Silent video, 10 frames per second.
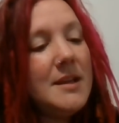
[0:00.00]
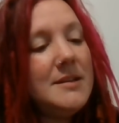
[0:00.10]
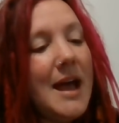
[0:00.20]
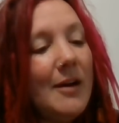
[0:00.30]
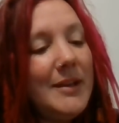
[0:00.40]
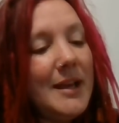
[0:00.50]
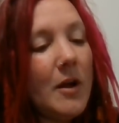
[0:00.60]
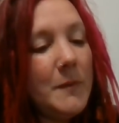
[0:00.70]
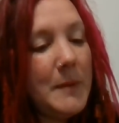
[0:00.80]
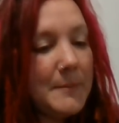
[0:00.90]
Now he had
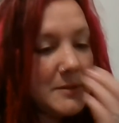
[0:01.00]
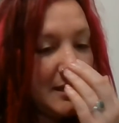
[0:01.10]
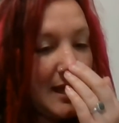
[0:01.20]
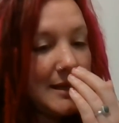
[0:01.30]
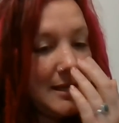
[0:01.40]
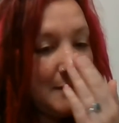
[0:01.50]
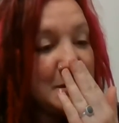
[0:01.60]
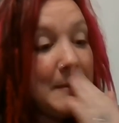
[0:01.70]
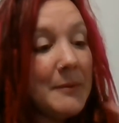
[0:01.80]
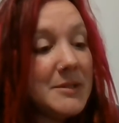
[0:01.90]
all the papers again. He
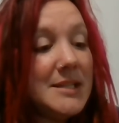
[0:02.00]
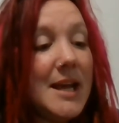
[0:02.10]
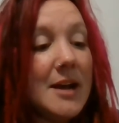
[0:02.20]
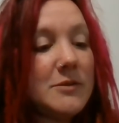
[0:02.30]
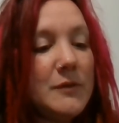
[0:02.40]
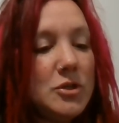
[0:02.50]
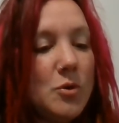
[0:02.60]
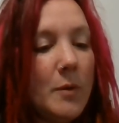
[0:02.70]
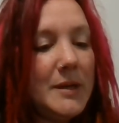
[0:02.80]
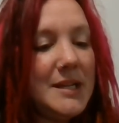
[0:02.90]
was about to dash for the
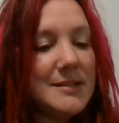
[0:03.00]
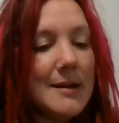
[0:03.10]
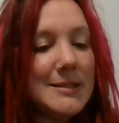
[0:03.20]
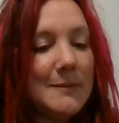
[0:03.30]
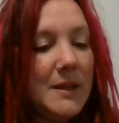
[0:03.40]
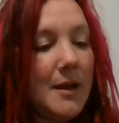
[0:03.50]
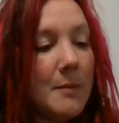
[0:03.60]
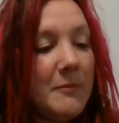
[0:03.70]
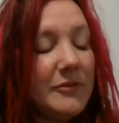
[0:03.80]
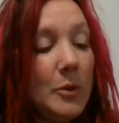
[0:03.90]
door when he saw something
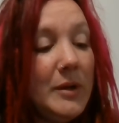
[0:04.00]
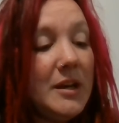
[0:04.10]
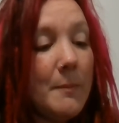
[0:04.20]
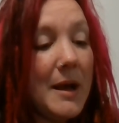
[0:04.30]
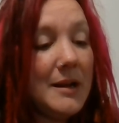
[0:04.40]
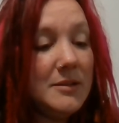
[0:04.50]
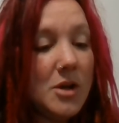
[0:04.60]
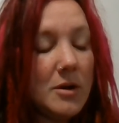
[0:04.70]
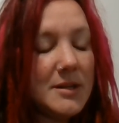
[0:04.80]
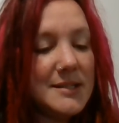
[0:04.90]
come floating up out of the
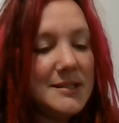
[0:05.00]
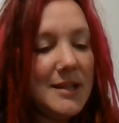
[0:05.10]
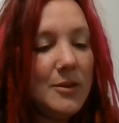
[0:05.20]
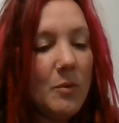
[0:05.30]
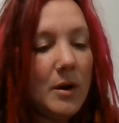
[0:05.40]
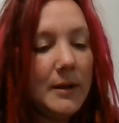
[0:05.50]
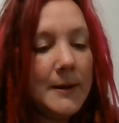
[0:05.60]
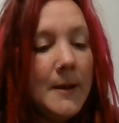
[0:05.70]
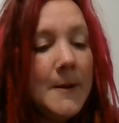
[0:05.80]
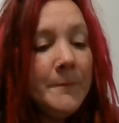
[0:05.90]
darkness inside the
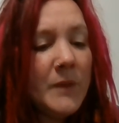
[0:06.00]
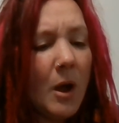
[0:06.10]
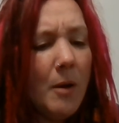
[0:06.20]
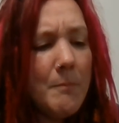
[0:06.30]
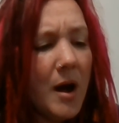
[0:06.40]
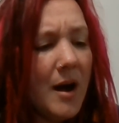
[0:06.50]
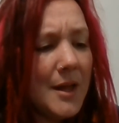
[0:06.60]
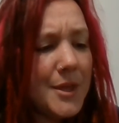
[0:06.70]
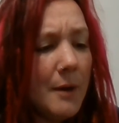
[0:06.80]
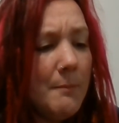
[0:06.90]
organ. A
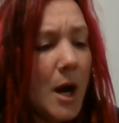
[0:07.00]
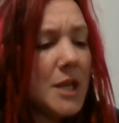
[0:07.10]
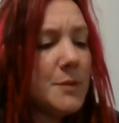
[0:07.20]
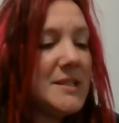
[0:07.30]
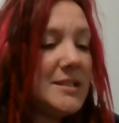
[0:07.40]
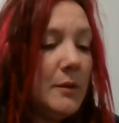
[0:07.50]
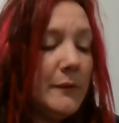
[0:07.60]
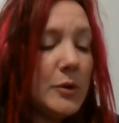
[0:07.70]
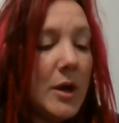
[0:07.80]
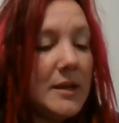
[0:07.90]
moth with
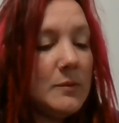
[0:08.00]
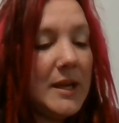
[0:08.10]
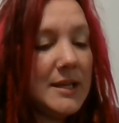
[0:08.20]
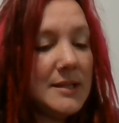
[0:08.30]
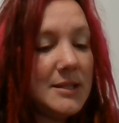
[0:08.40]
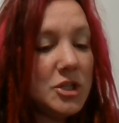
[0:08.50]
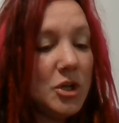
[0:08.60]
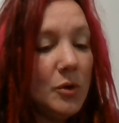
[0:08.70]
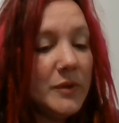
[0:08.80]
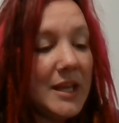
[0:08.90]
silver gray wings. They
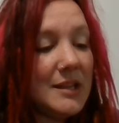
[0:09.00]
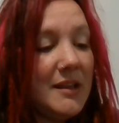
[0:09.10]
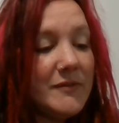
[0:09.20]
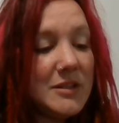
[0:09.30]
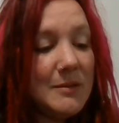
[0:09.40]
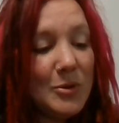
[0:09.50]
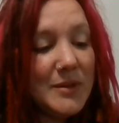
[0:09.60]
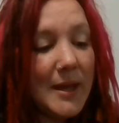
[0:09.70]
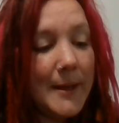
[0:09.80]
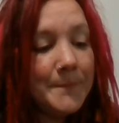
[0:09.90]
shone like leaves in the
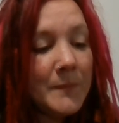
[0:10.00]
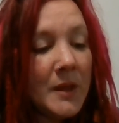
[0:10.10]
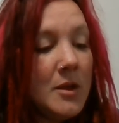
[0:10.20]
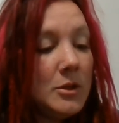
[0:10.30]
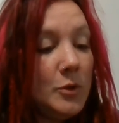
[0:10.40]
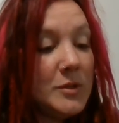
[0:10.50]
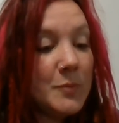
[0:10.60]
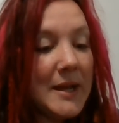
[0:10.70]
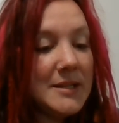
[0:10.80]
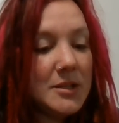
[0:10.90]
moonlight. Lewis
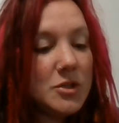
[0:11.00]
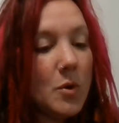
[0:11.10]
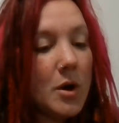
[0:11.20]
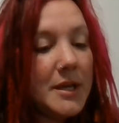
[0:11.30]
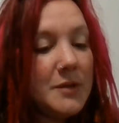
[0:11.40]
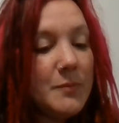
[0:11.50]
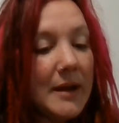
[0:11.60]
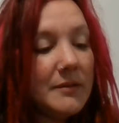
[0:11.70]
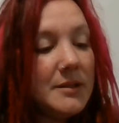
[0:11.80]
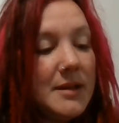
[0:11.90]
ran to the door. He
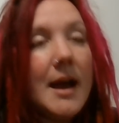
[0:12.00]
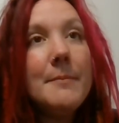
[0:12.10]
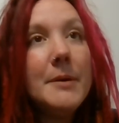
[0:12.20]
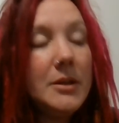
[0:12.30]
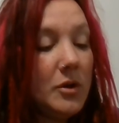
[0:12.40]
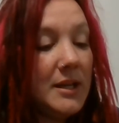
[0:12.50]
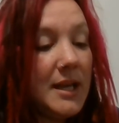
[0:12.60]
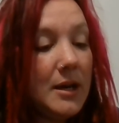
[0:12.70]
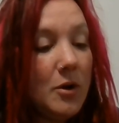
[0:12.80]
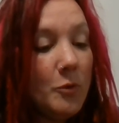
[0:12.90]
rattled the knob, but he couldn't
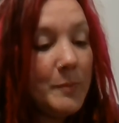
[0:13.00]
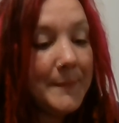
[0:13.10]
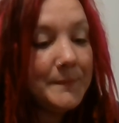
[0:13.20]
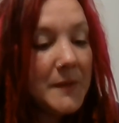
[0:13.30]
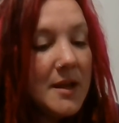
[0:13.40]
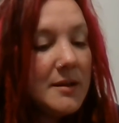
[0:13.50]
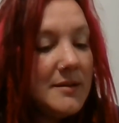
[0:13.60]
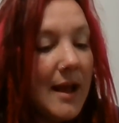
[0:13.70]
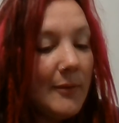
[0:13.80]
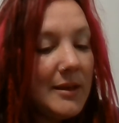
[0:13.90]
get it open.
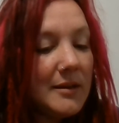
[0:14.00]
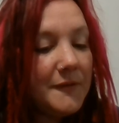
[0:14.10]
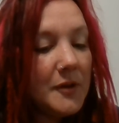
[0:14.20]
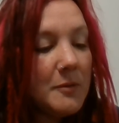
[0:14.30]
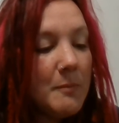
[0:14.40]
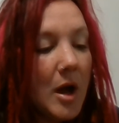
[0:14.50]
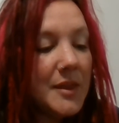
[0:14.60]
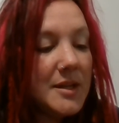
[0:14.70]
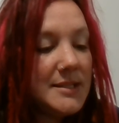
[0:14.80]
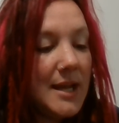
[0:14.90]
Now he could feel the
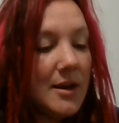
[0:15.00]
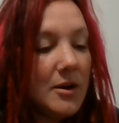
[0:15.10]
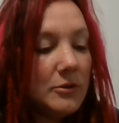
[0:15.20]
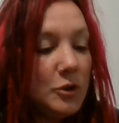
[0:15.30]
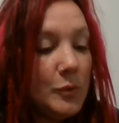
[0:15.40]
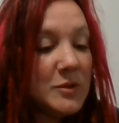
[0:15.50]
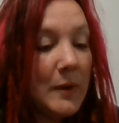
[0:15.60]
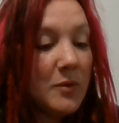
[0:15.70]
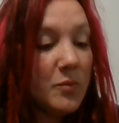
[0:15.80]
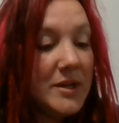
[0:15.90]
moth in his hair. Lewis
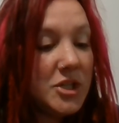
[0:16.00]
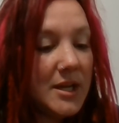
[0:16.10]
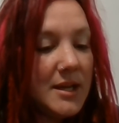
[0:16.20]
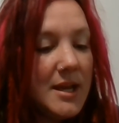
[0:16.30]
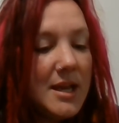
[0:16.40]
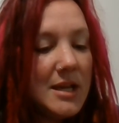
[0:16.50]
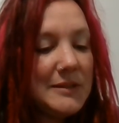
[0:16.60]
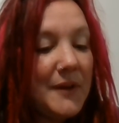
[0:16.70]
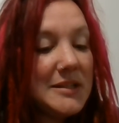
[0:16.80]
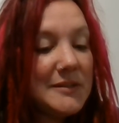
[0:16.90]
went rigid. His
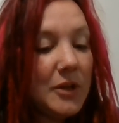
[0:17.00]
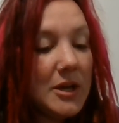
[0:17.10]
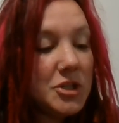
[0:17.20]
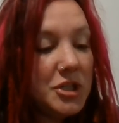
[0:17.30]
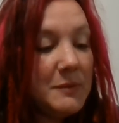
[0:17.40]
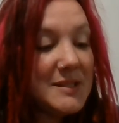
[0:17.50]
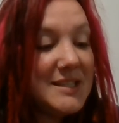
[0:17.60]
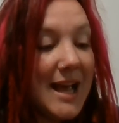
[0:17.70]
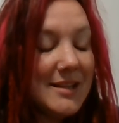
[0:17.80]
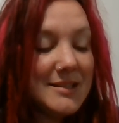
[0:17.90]
face flushed. He was
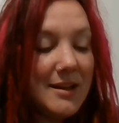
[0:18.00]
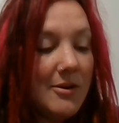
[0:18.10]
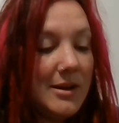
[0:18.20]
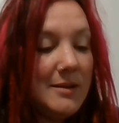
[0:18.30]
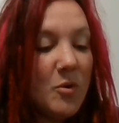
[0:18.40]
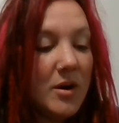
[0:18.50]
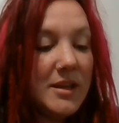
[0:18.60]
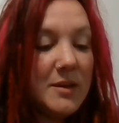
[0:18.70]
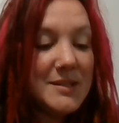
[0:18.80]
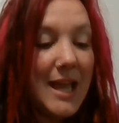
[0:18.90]
not scared anymore.
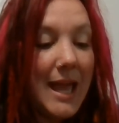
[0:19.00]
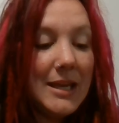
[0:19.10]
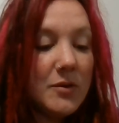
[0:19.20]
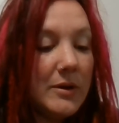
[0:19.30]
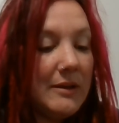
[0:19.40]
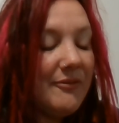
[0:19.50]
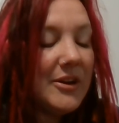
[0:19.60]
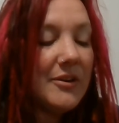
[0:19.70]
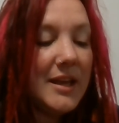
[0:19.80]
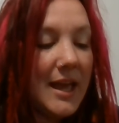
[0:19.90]
He was angry,
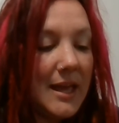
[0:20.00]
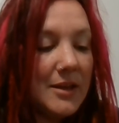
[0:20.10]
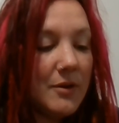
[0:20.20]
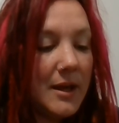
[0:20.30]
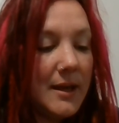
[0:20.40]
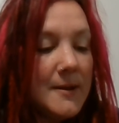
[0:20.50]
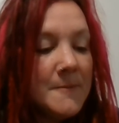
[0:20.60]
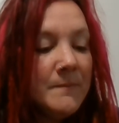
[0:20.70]
very angry.